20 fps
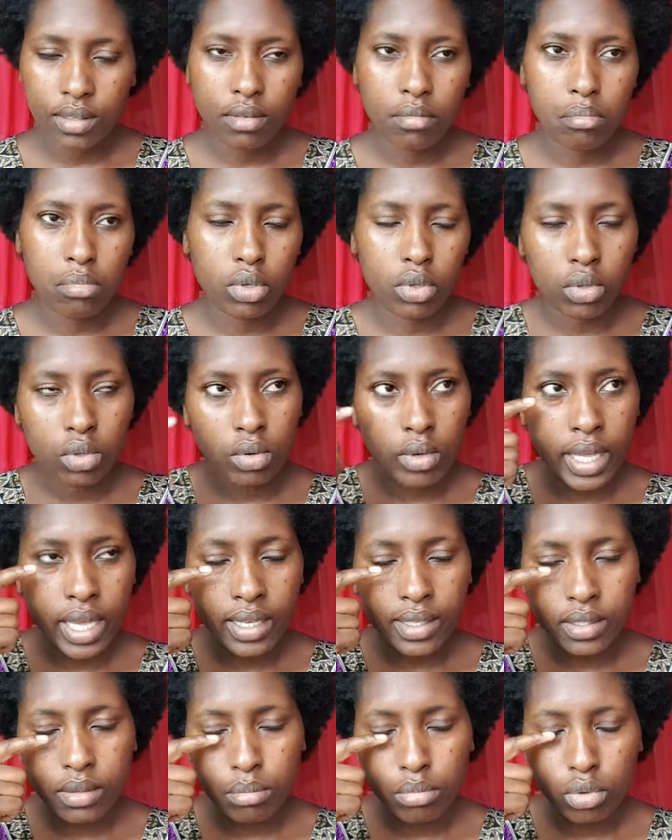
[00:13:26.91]
Butu,
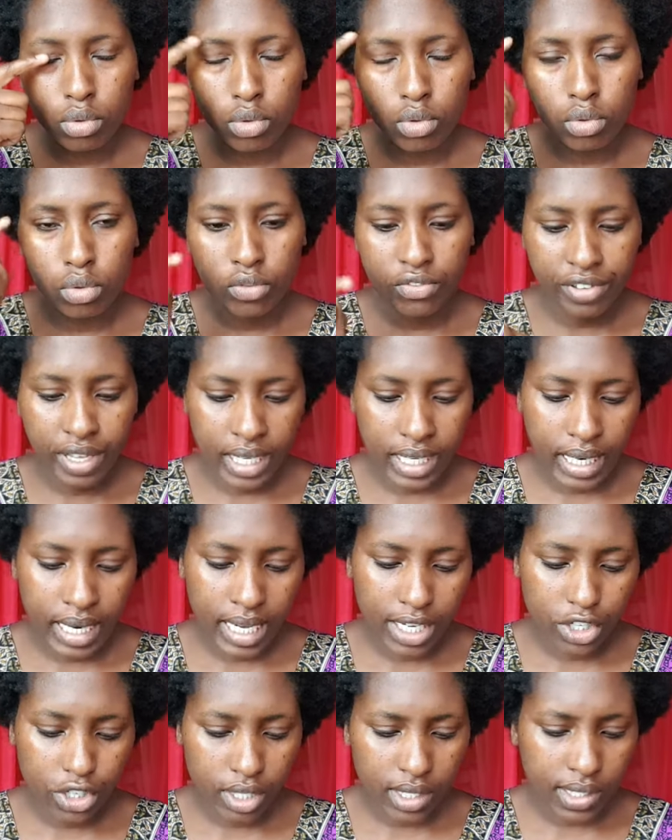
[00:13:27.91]
yes, butu fake
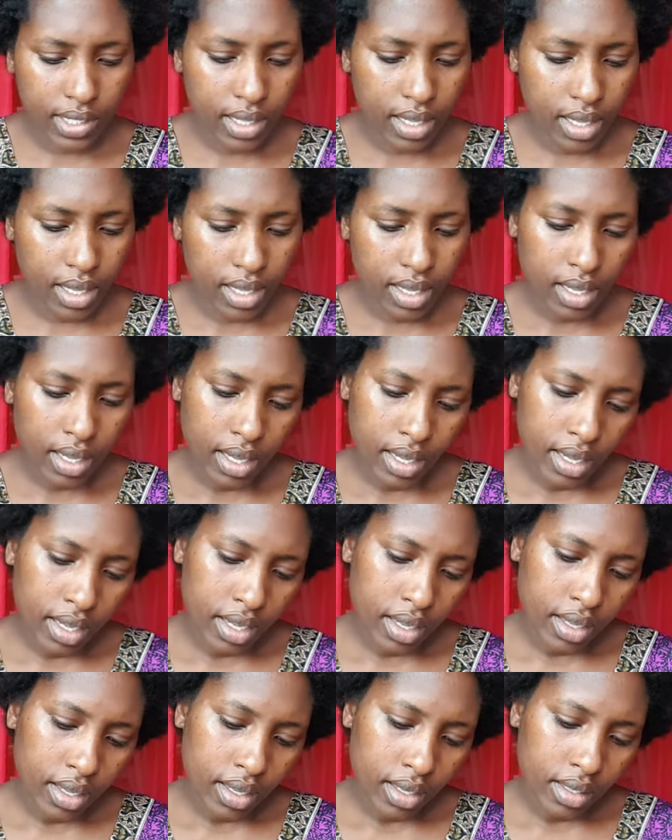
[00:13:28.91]
lashes.
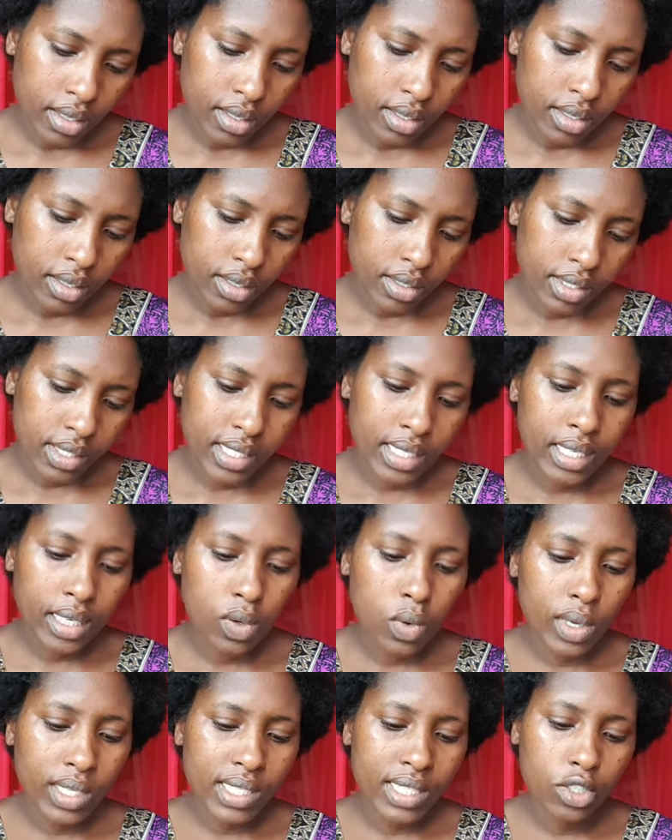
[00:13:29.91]

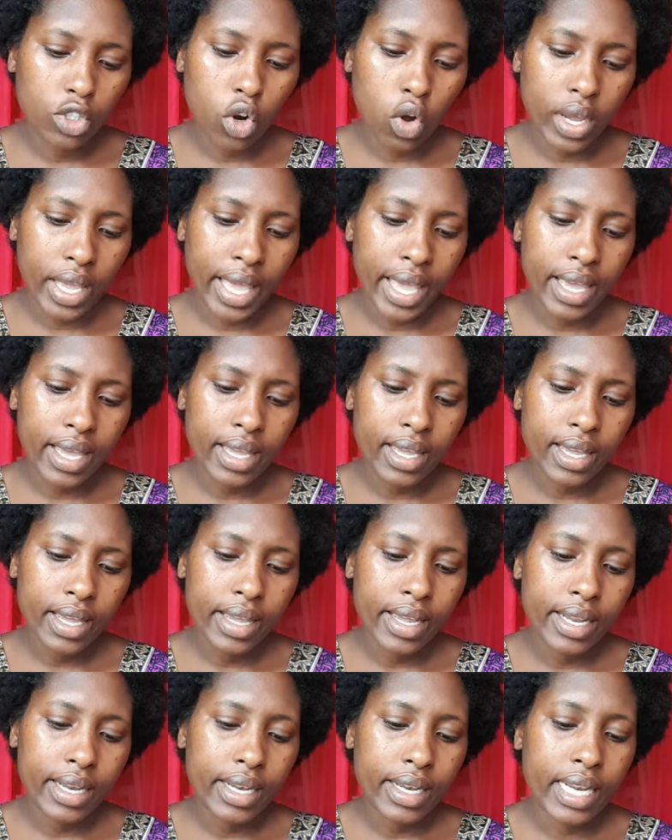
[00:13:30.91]
Zilikuwa zitoke
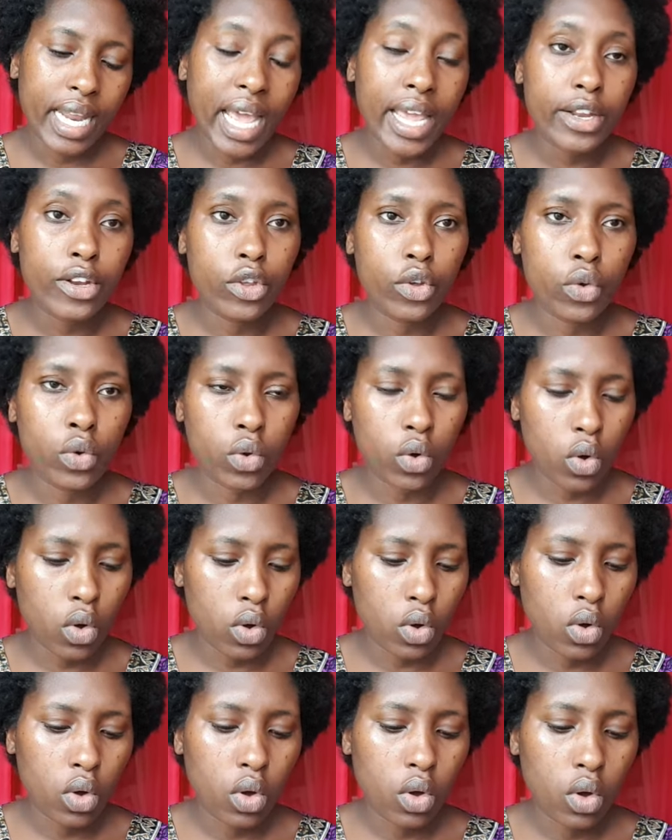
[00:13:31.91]
9 euro.
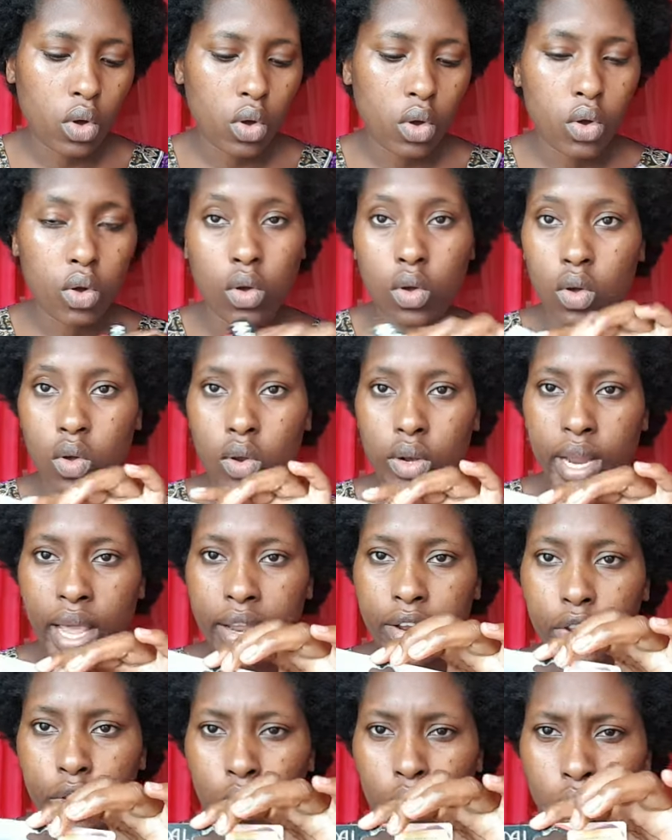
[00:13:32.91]

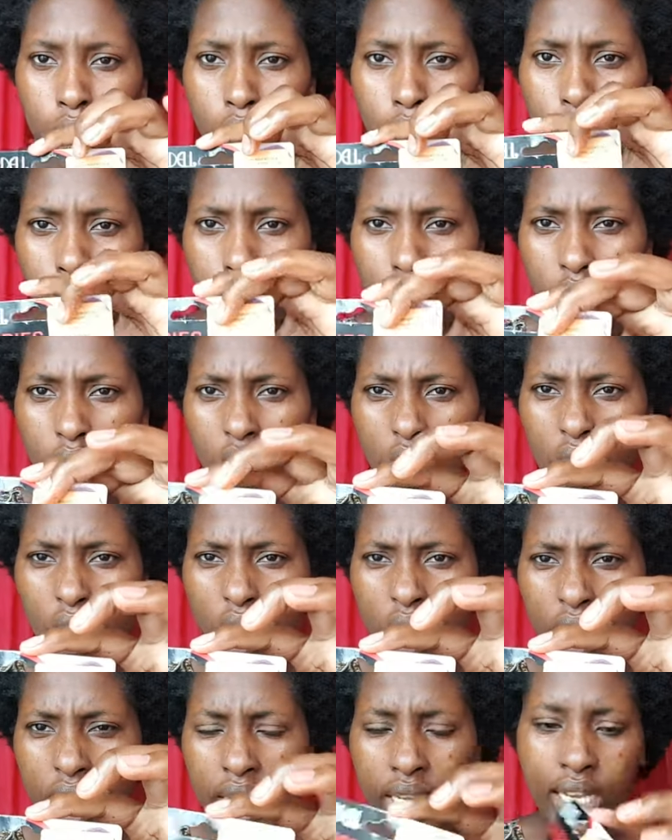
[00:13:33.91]
9 euro.
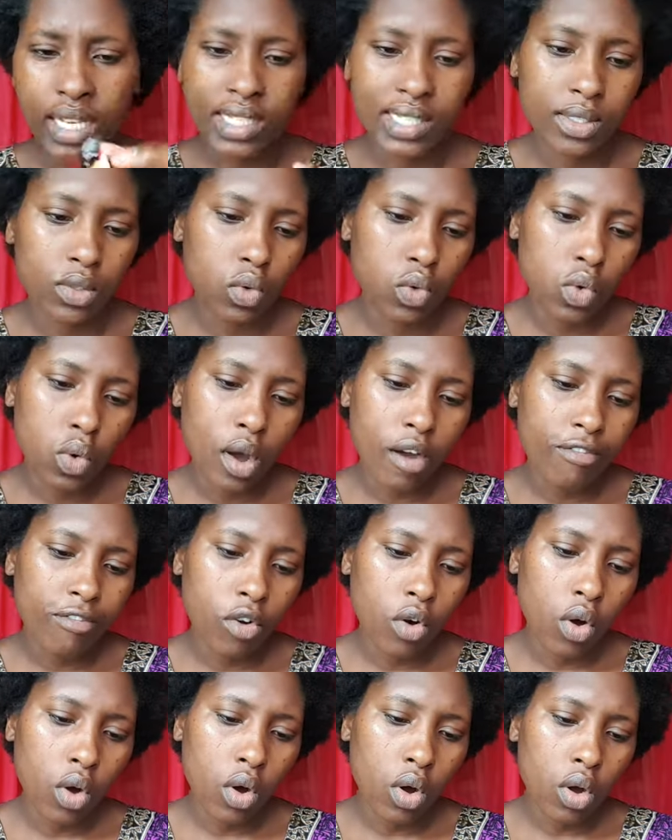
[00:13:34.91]
Nikazinunua
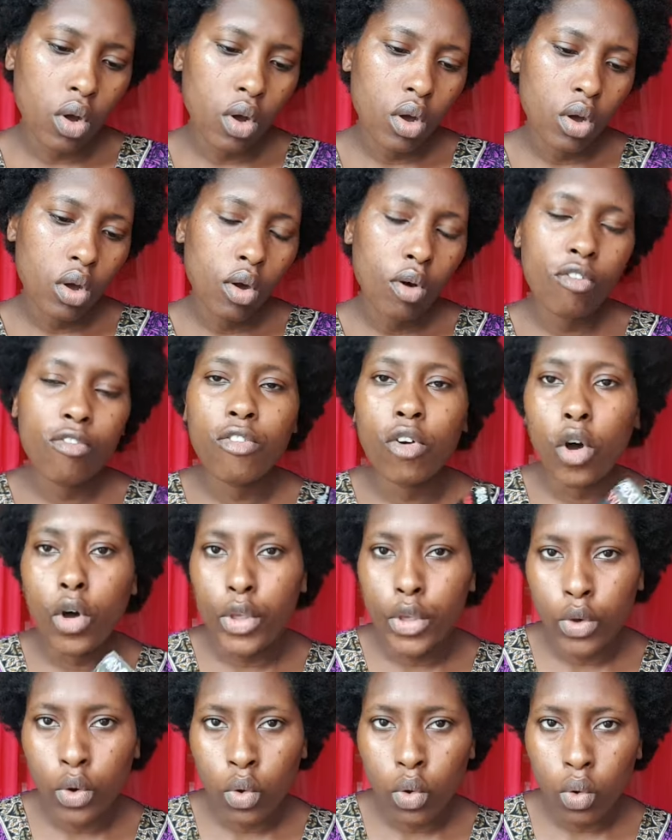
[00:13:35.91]
for
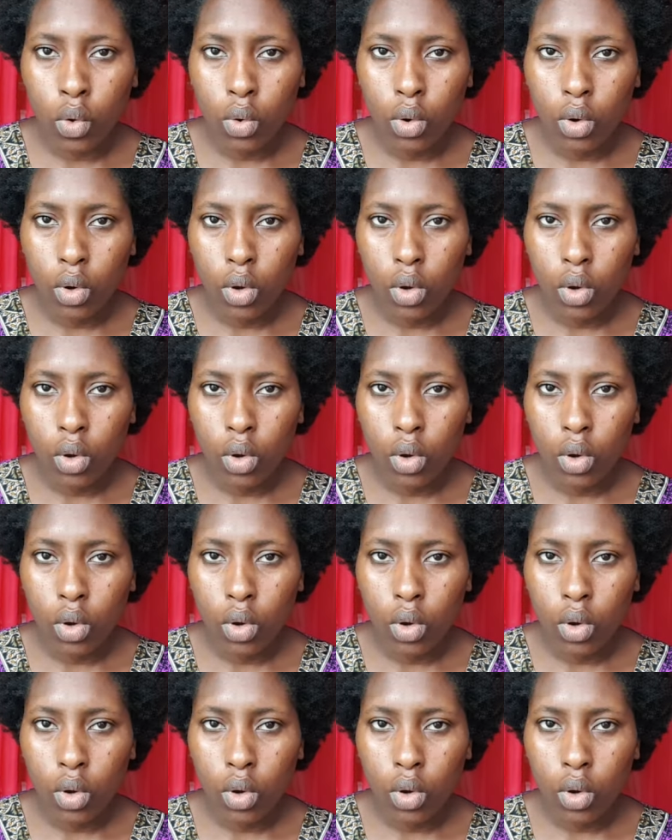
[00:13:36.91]
4 euro.